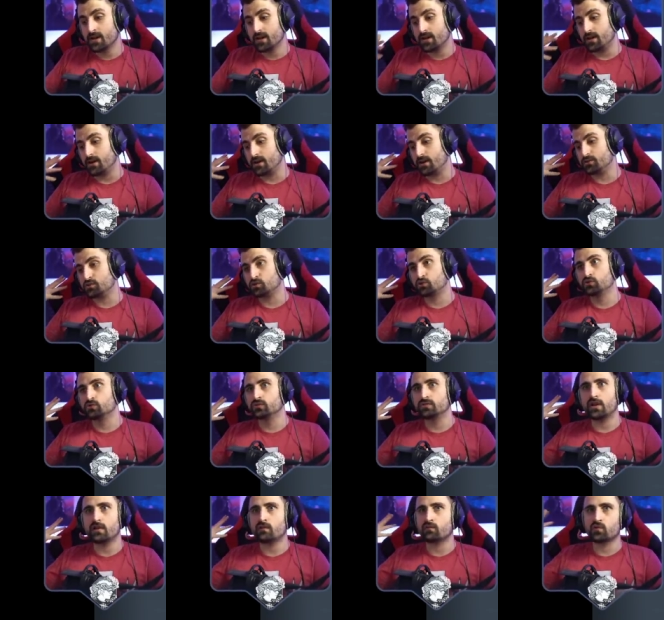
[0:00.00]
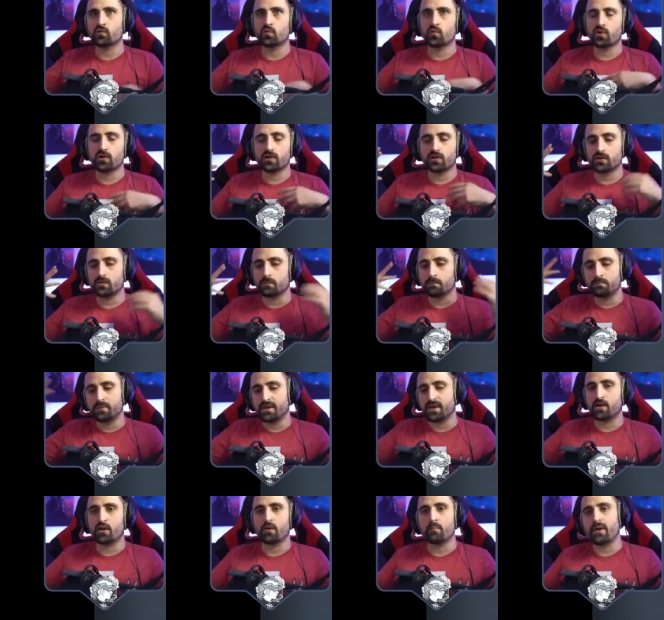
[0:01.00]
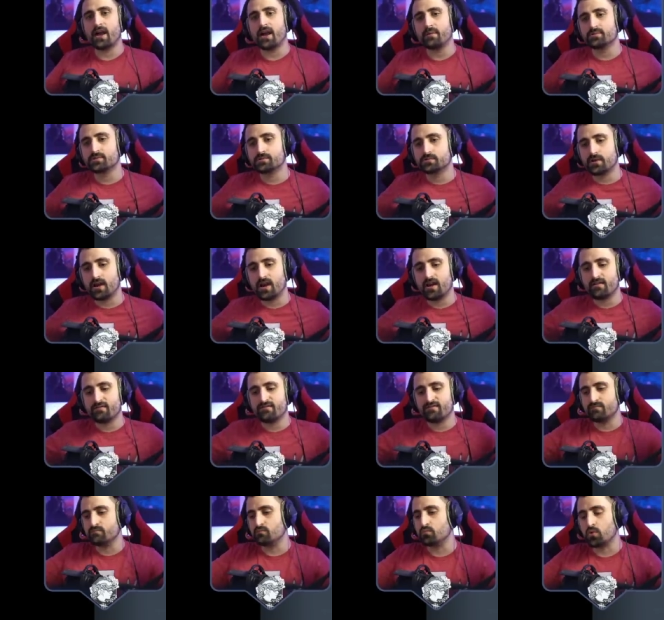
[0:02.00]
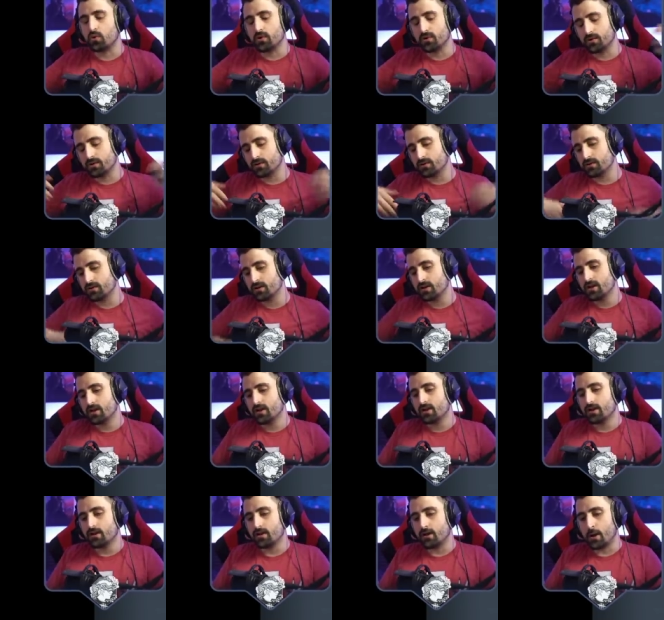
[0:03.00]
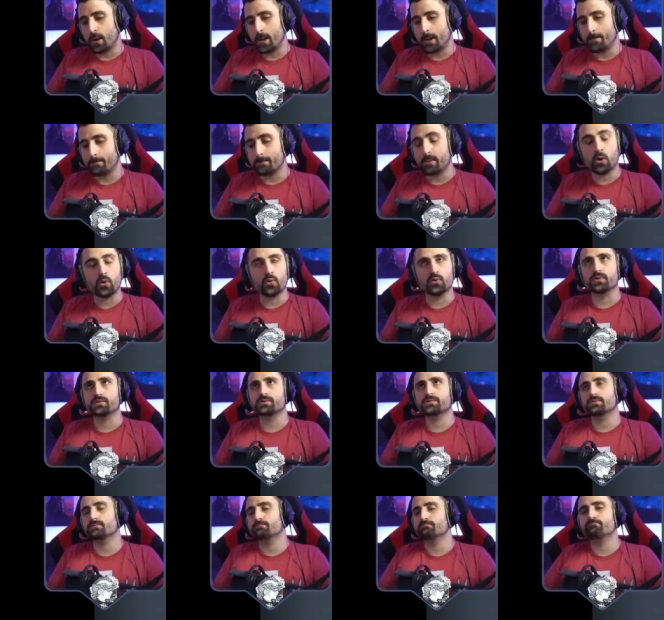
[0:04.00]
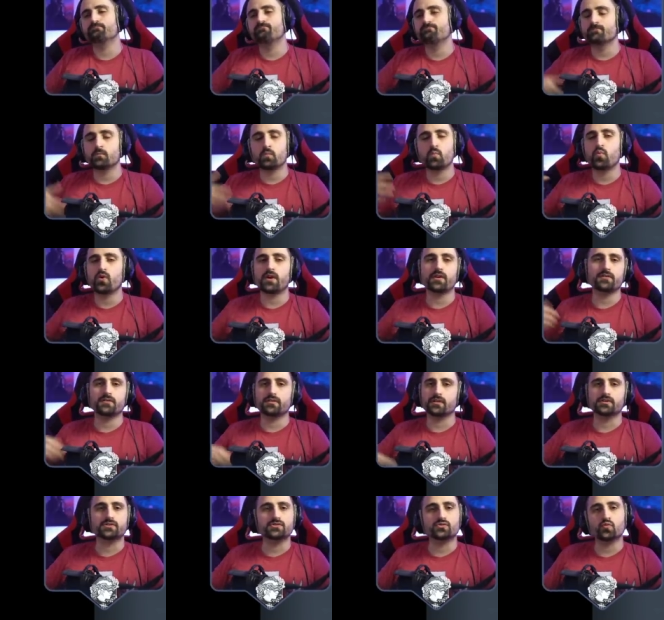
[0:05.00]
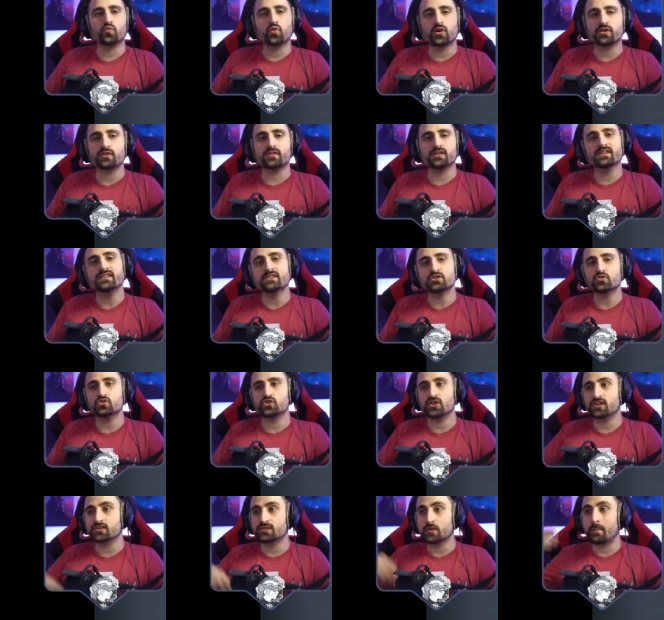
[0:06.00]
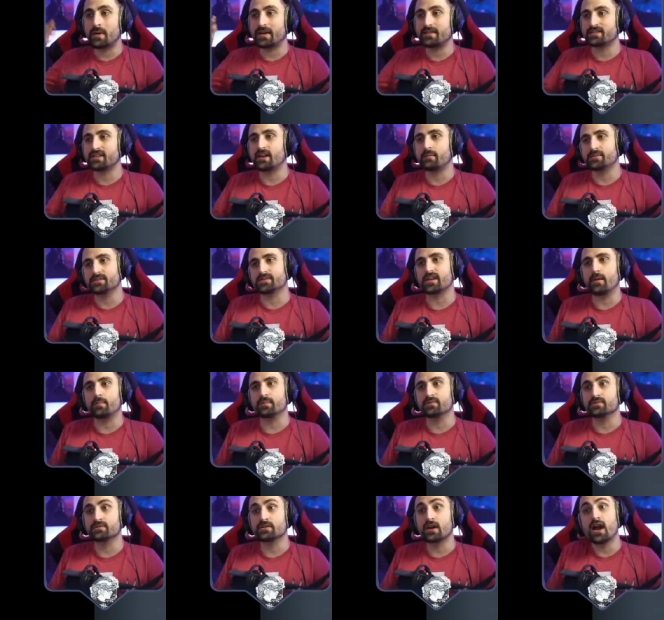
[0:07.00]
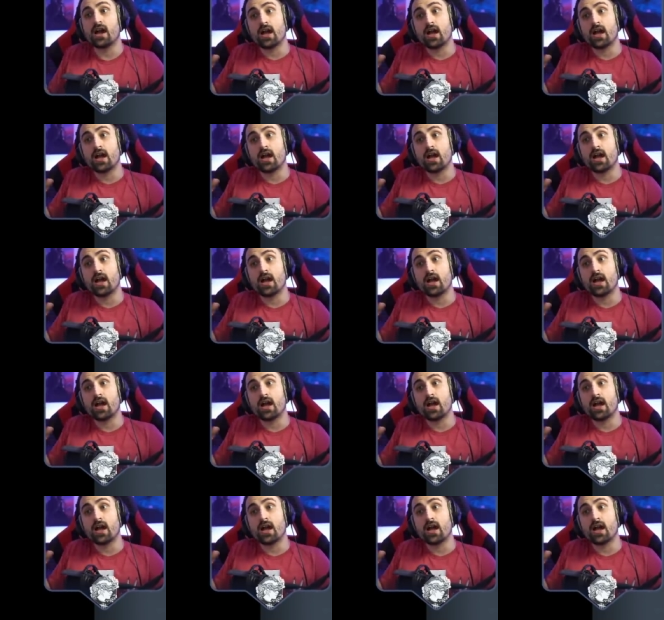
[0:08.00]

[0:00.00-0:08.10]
Uh, should they rework bigger maps to have more um, hooks what are your thoughts? What do you think needs to change by the time this happens?